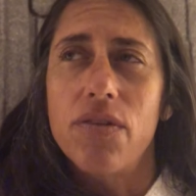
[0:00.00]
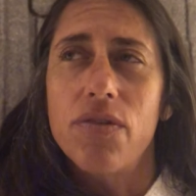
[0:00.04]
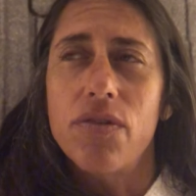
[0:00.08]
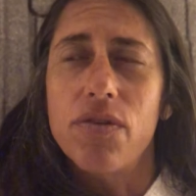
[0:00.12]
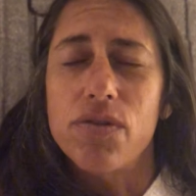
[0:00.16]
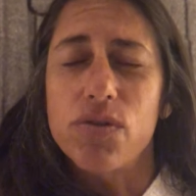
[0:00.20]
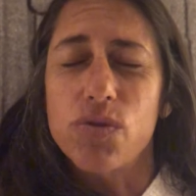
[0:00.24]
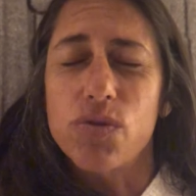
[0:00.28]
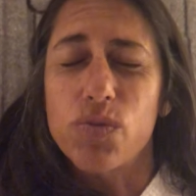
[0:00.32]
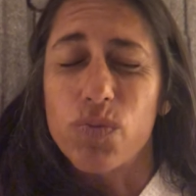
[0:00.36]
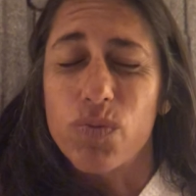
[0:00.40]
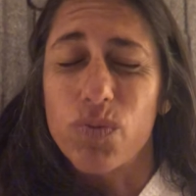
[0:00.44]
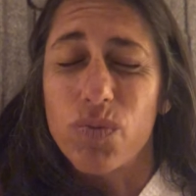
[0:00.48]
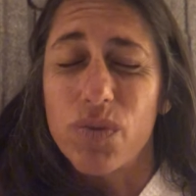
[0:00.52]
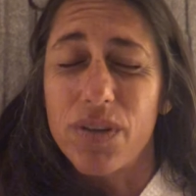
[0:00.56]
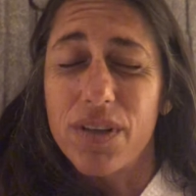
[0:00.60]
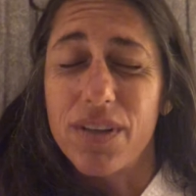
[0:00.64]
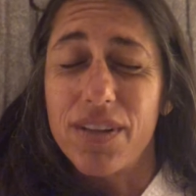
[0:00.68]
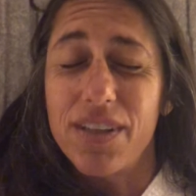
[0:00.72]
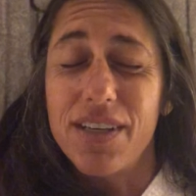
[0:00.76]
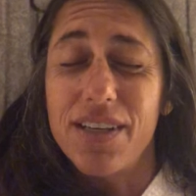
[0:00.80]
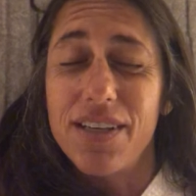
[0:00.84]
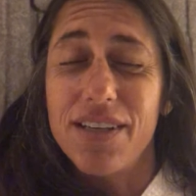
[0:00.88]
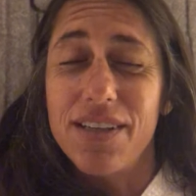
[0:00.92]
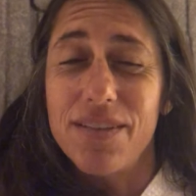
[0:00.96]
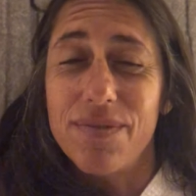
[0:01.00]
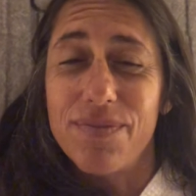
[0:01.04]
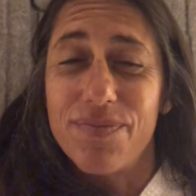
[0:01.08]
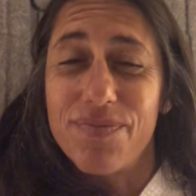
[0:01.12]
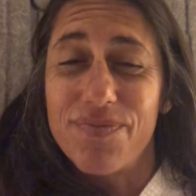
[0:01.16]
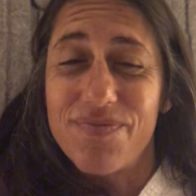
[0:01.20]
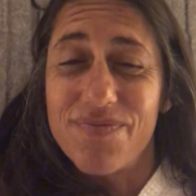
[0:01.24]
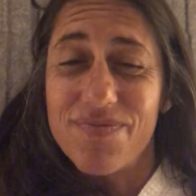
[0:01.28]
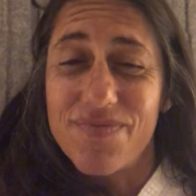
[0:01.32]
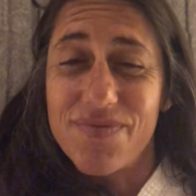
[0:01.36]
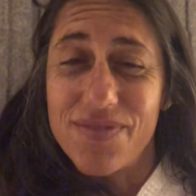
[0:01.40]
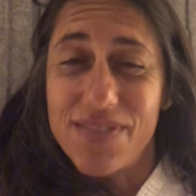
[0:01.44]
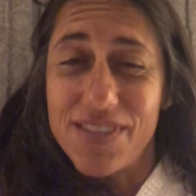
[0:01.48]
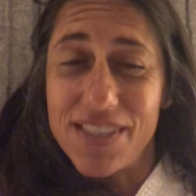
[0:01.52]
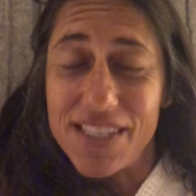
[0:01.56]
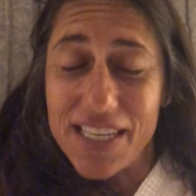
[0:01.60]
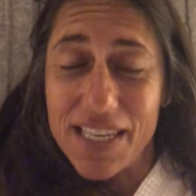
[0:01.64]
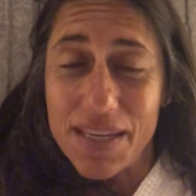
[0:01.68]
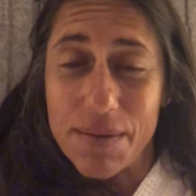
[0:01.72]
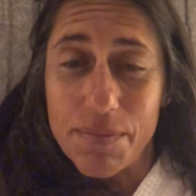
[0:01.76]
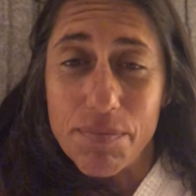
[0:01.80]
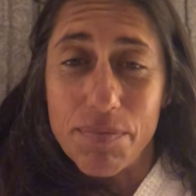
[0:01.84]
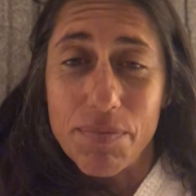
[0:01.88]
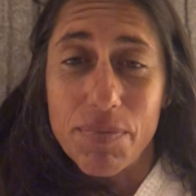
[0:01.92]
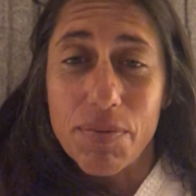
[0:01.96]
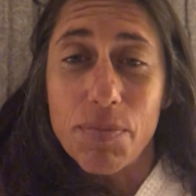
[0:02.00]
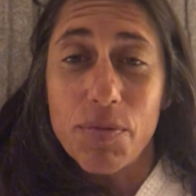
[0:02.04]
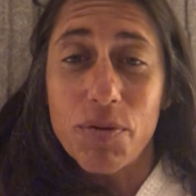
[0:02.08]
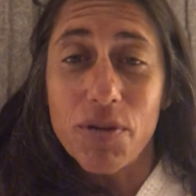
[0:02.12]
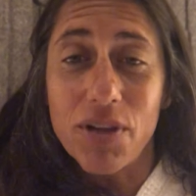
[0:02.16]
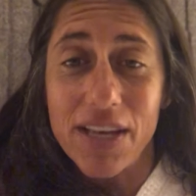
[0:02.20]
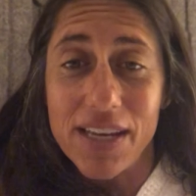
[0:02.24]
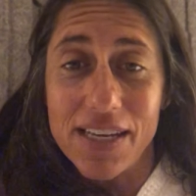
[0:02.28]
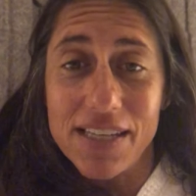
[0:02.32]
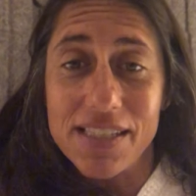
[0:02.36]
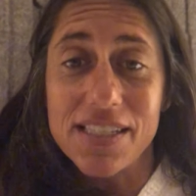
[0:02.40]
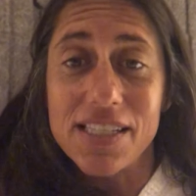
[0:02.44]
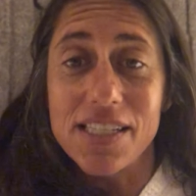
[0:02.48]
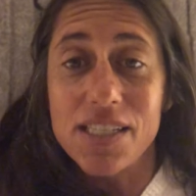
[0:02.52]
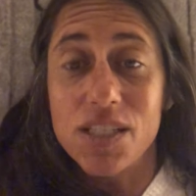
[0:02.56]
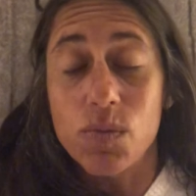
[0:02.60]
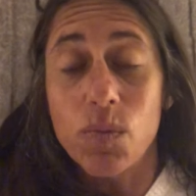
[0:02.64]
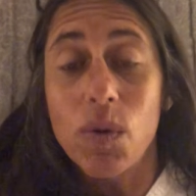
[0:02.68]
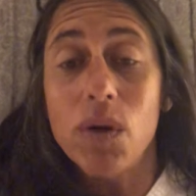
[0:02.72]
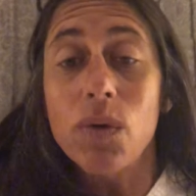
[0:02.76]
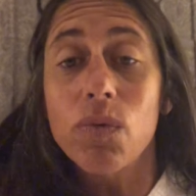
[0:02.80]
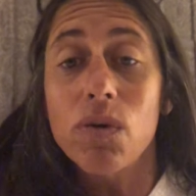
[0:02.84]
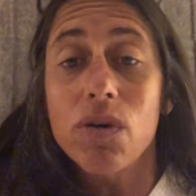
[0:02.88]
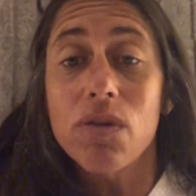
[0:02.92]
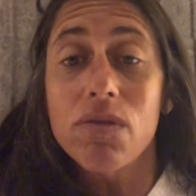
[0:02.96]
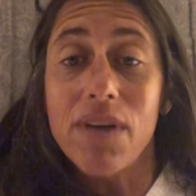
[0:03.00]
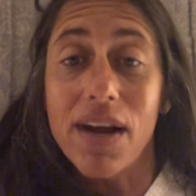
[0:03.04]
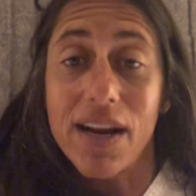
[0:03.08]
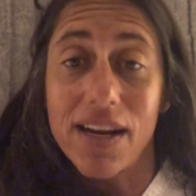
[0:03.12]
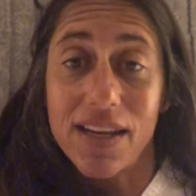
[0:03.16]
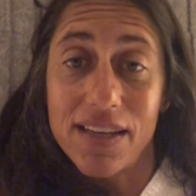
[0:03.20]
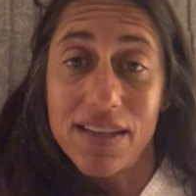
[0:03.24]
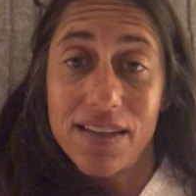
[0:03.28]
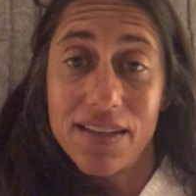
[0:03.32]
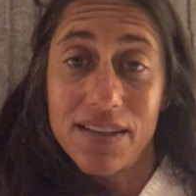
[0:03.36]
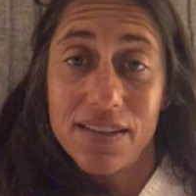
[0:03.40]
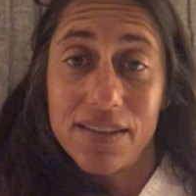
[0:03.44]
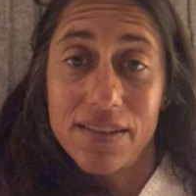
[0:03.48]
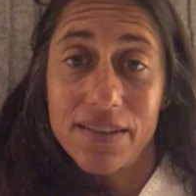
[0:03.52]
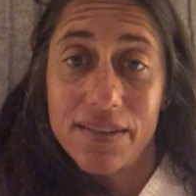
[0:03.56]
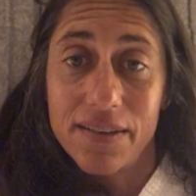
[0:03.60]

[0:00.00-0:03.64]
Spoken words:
those really deep places when we're ready,